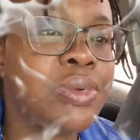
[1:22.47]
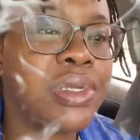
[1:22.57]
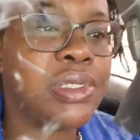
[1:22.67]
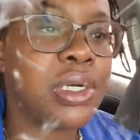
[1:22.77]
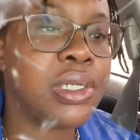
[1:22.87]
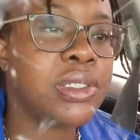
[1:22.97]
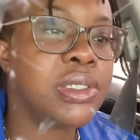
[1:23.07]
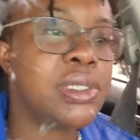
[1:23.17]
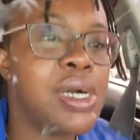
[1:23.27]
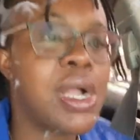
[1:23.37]
result.
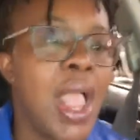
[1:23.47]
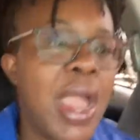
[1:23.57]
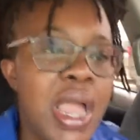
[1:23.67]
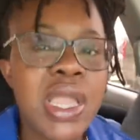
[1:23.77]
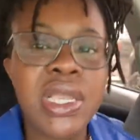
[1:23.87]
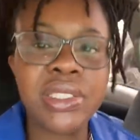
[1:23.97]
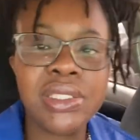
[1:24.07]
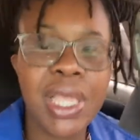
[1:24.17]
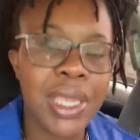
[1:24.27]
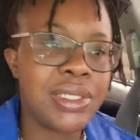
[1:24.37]
It's
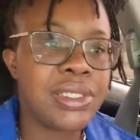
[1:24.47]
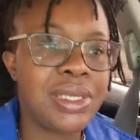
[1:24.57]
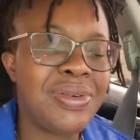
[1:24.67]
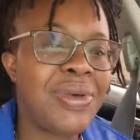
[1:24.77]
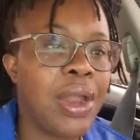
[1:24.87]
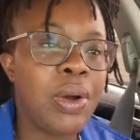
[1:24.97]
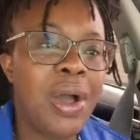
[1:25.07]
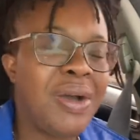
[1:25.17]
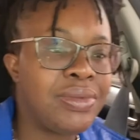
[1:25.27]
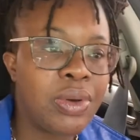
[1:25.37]
negative. I don't
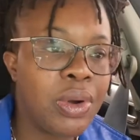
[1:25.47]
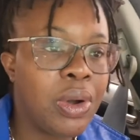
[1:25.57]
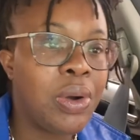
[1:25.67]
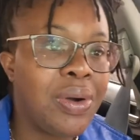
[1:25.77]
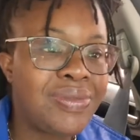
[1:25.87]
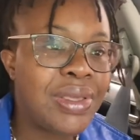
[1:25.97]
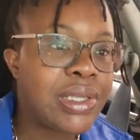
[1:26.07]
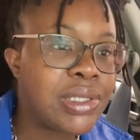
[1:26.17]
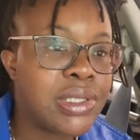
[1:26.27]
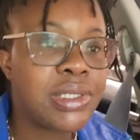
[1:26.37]
have no COVID.
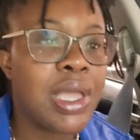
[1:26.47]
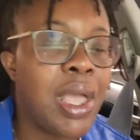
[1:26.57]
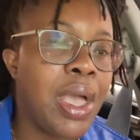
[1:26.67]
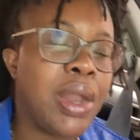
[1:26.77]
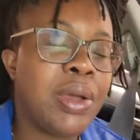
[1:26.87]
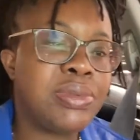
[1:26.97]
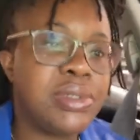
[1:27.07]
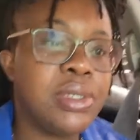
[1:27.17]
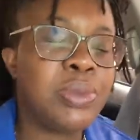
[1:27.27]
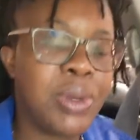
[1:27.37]
And I'm
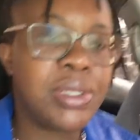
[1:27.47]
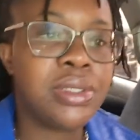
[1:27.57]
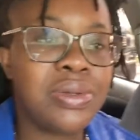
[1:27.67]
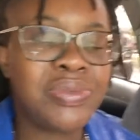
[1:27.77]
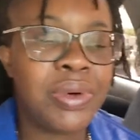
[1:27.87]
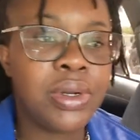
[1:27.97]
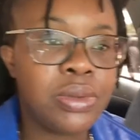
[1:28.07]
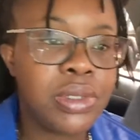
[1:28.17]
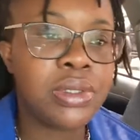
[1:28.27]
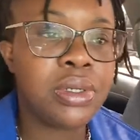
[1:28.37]
still waiting for the
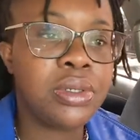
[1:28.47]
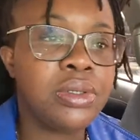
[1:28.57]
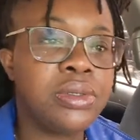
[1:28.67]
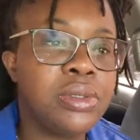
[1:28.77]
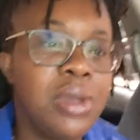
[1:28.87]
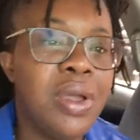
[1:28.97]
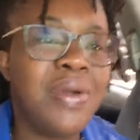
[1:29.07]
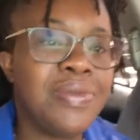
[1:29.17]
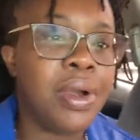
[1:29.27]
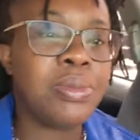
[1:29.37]
result
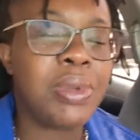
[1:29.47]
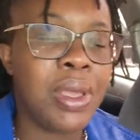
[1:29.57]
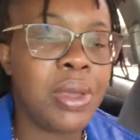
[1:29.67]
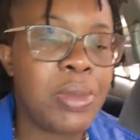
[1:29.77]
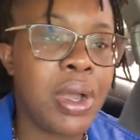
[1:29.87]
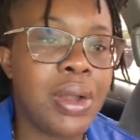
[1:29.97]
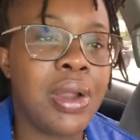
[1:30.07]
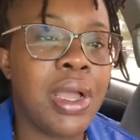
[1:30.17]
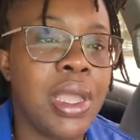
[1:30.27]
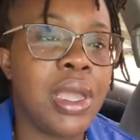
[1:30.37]
from the
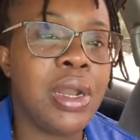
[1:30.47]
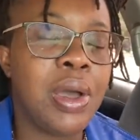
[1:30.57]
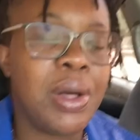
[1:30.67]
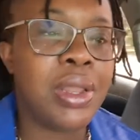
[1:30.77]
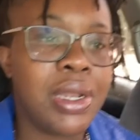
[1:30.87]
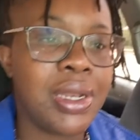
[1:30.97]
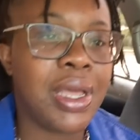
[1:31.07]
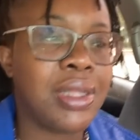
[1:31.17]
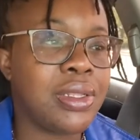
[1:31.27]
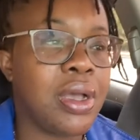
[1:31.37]
MRI and all of
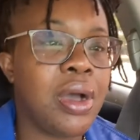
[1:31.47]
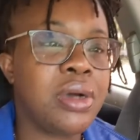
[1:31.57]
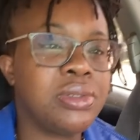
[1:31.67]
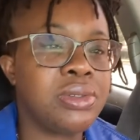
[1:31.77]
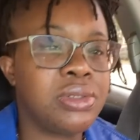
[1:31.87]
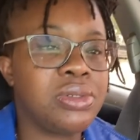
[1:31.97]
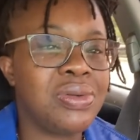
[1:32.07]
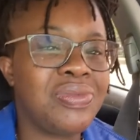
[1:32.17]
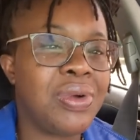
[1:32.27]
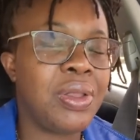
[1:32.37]
that. I also
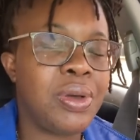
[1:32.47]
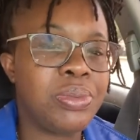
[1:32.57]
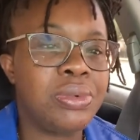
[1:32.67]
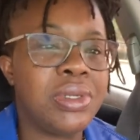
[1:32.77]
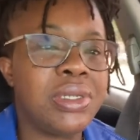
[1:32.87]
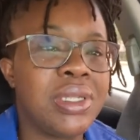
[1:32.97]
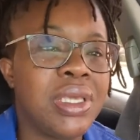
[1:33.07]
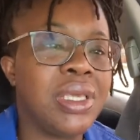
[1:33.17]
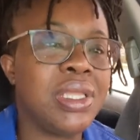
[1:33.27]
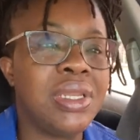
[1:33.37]
should follow up with the
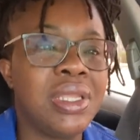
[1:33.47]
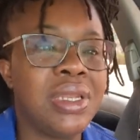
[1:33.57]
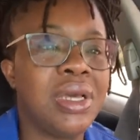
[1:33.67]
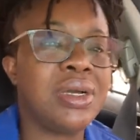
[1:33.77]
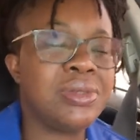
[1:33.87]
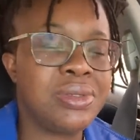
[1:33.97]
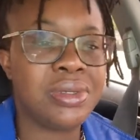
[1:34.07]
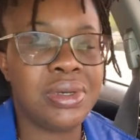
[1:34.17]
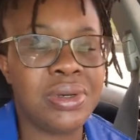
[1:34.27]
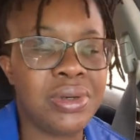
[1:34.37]
kidney
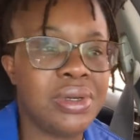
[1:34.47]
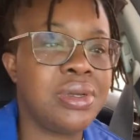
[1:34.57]
doctor